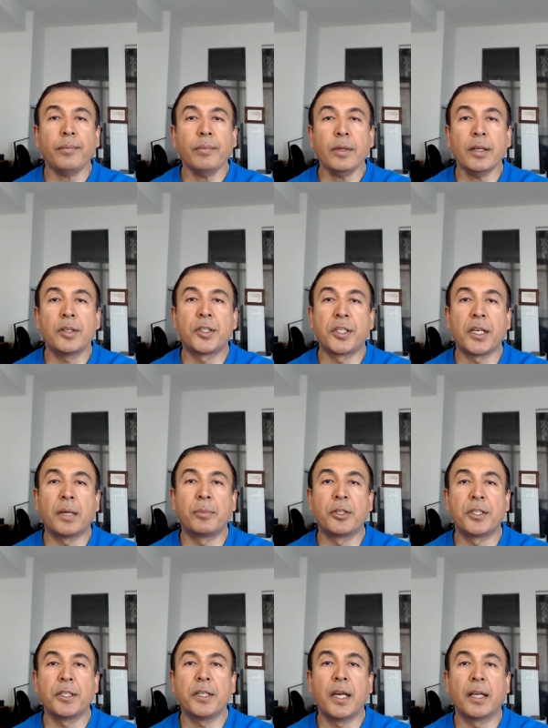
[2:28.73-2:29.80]

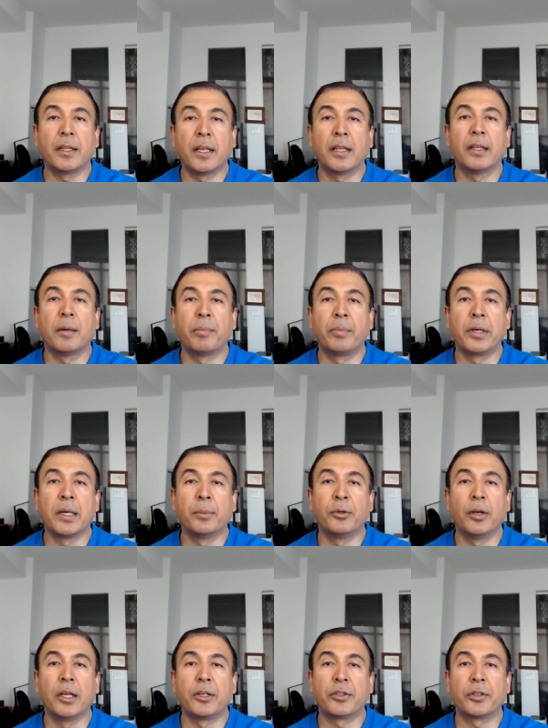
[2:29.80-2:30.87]
CIBC, and then the BMO
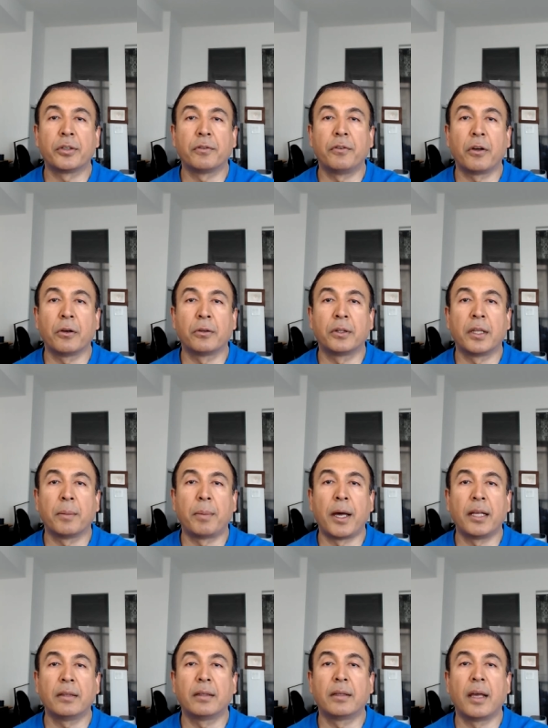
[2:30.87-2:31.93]
later on followed the
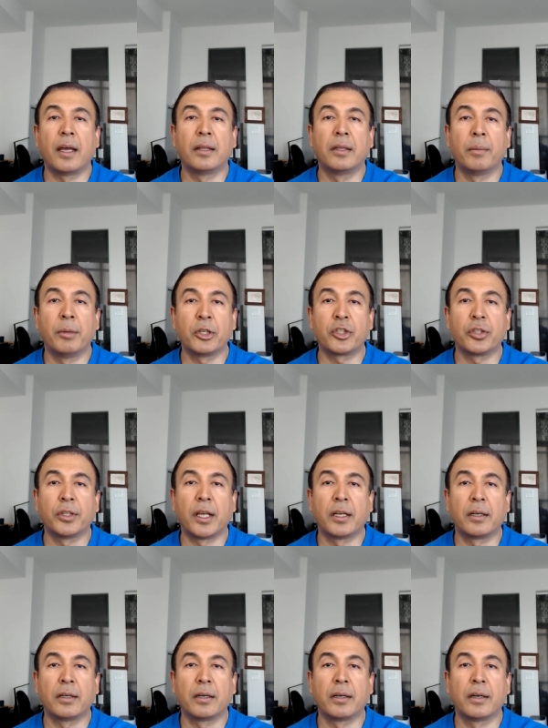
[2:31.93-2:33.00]
path, and they mentioned that
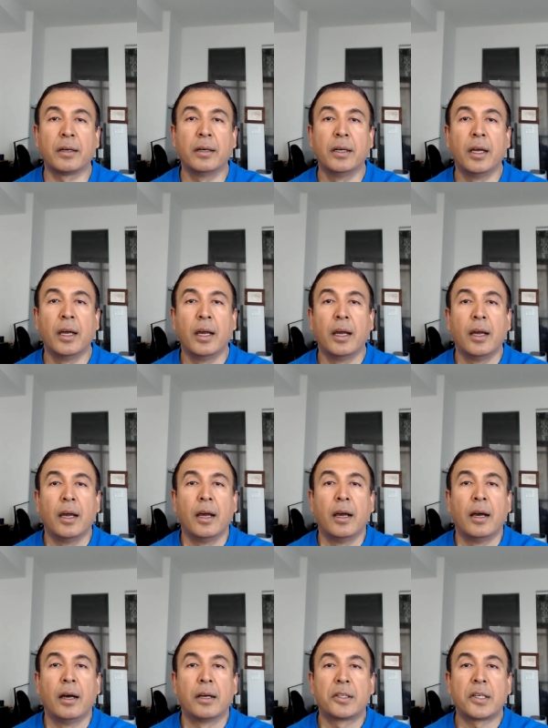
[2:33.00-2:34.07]

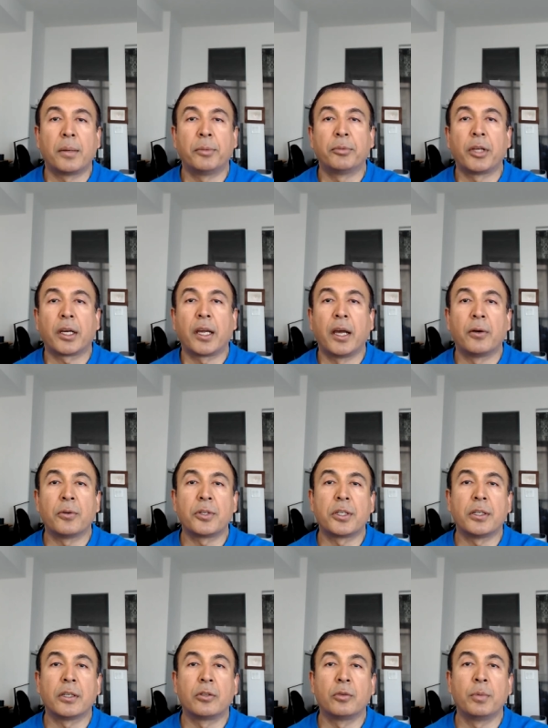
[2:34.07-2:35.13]
some of the accounts,
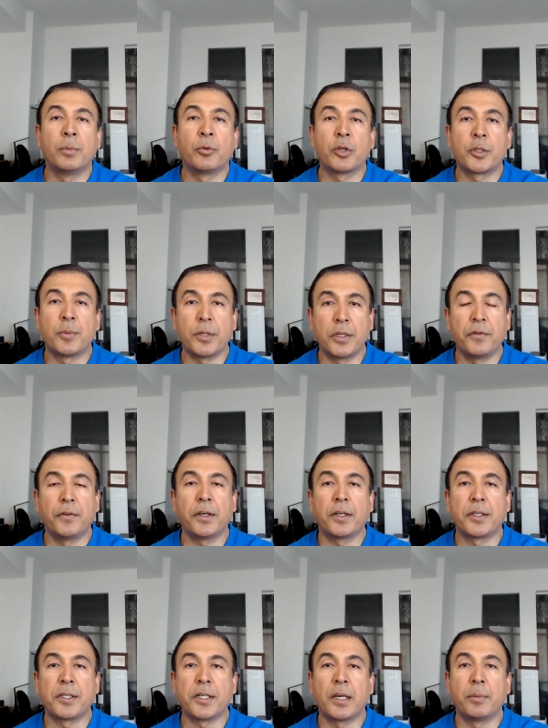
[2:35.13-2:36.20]
to be more specific,
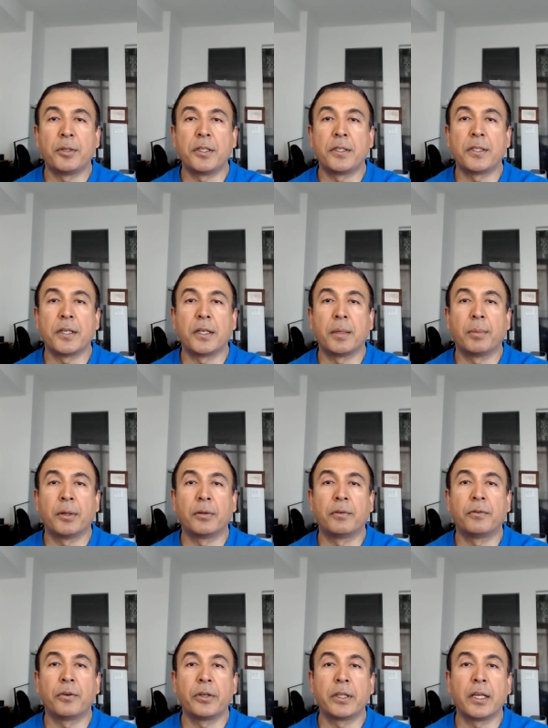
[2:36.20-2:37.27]
CIBC said about
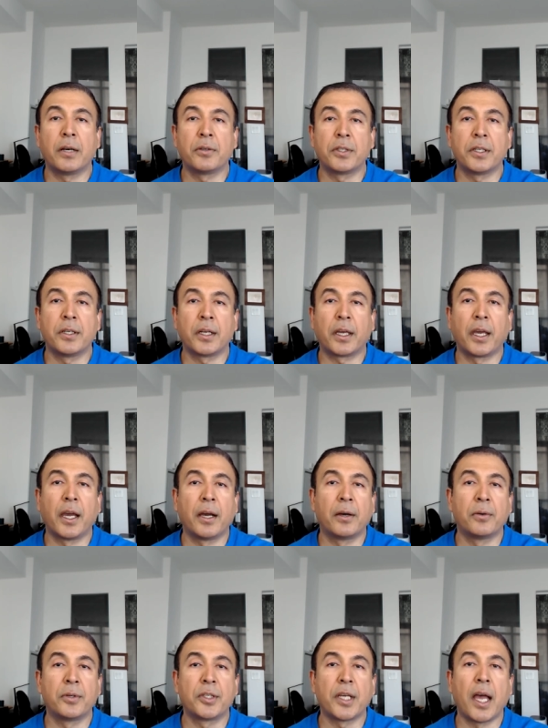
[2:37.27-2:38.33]
40,000
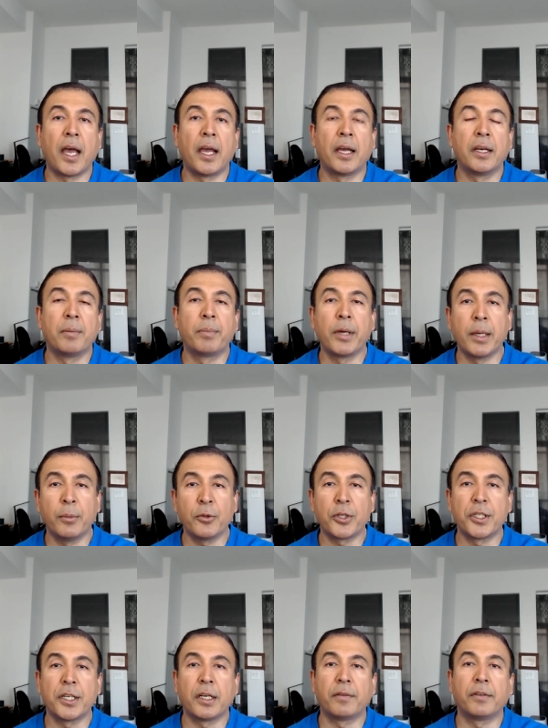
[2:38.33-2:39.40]
accounts and BMO
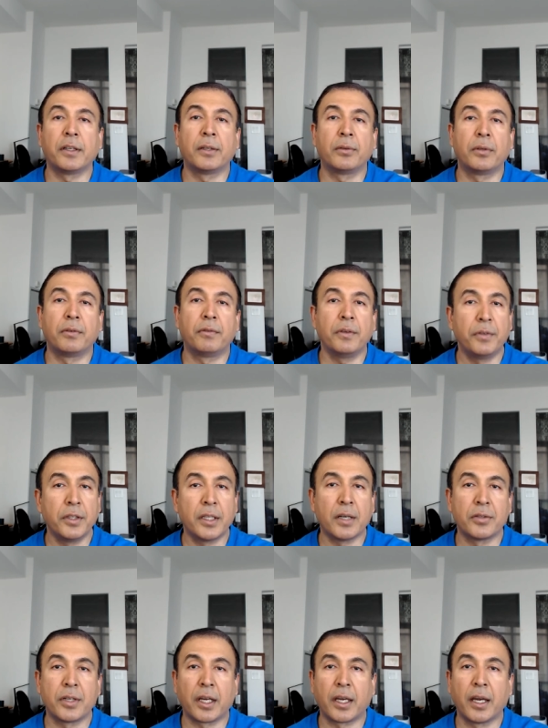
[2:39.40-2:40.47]
said about
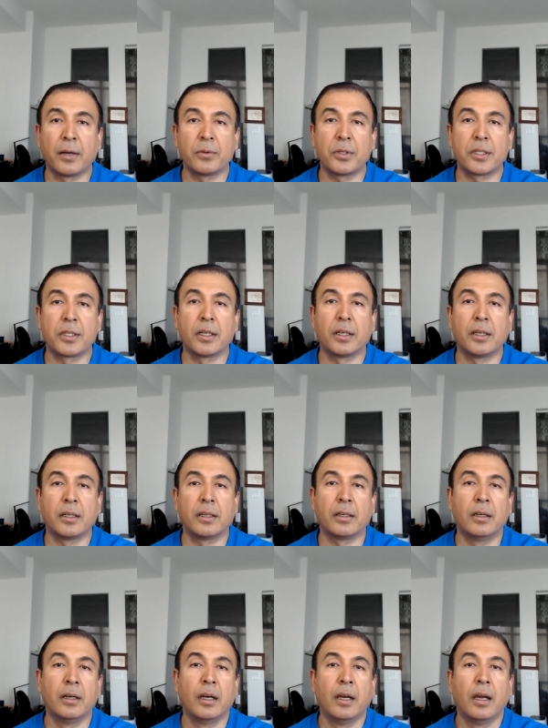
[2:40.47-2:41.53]
50,000 accounts
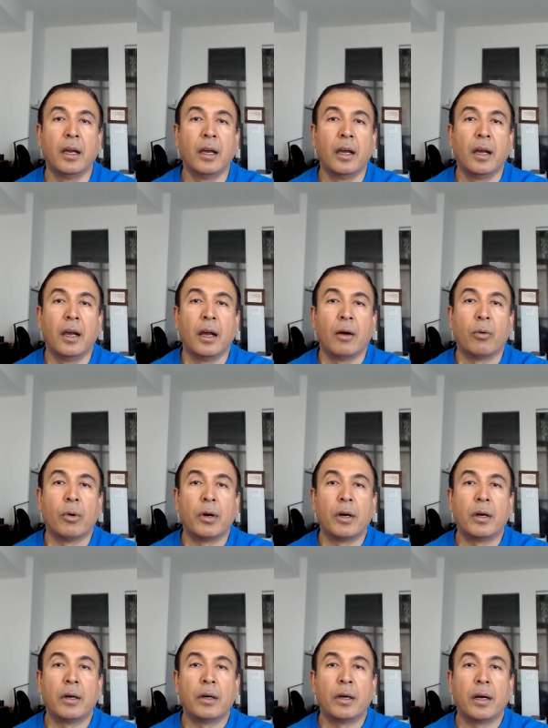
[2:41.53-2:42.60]

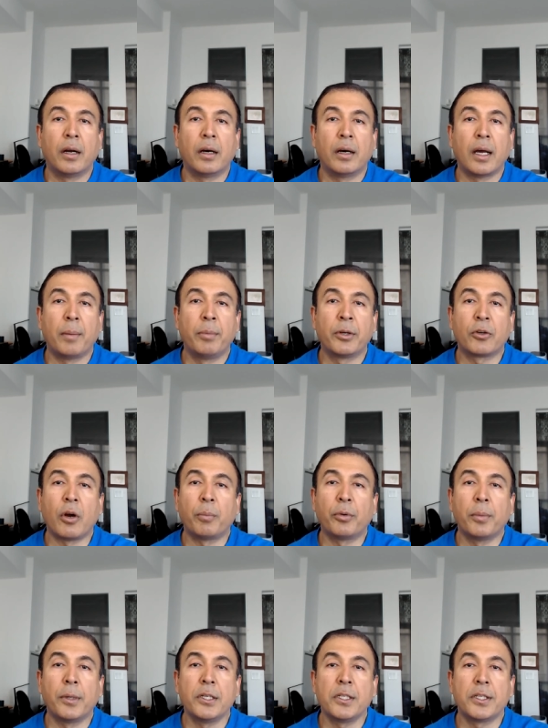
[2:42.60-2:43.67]
have been
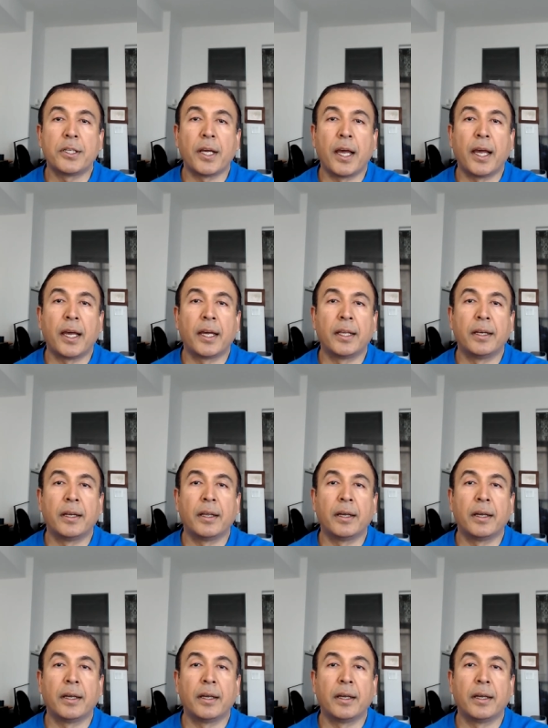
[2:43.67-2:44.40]
compromised. And